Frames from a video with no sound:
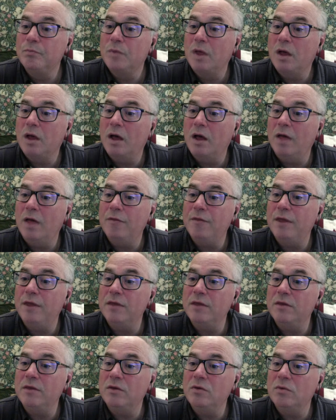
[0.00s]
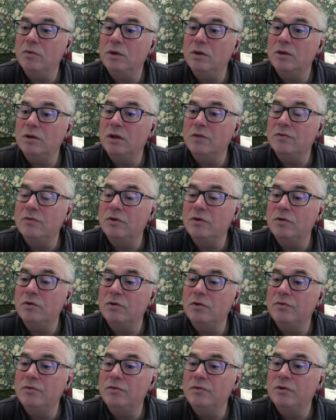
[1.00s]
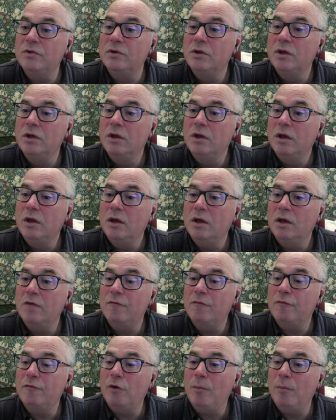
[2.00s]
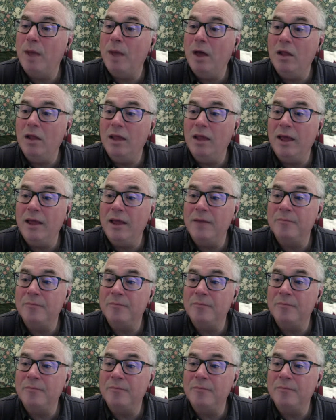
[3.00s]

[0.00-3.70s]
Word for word: Uh, thank you, uh, Adonis, uh, from LA.